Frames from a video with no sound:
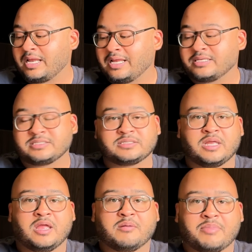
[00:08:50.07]
is
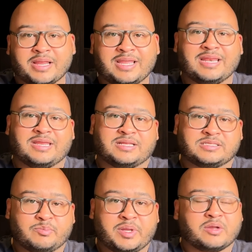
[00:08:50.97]
by getting
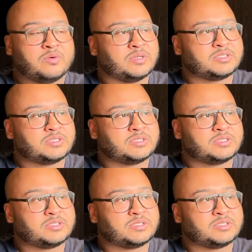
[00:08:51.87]
into Bitcoin.